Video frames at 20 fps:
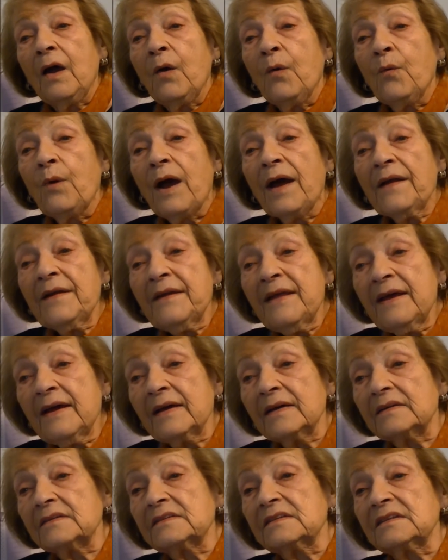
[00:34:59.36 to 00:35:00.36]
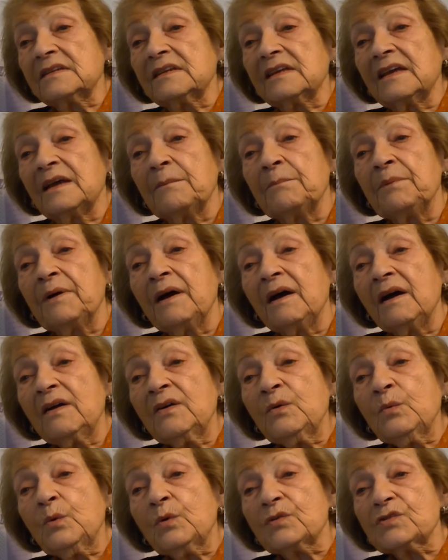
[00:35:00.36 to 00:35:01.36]
One night, a
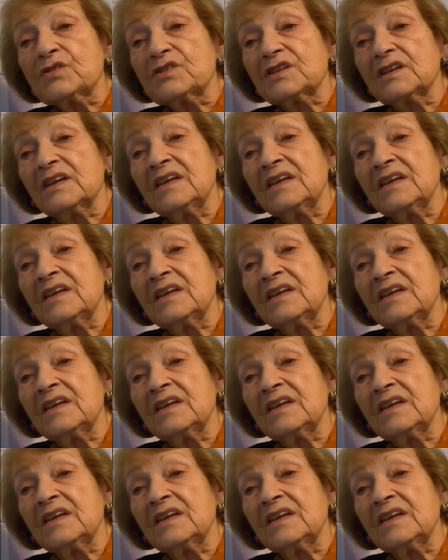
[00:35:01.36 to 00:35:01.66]
barn was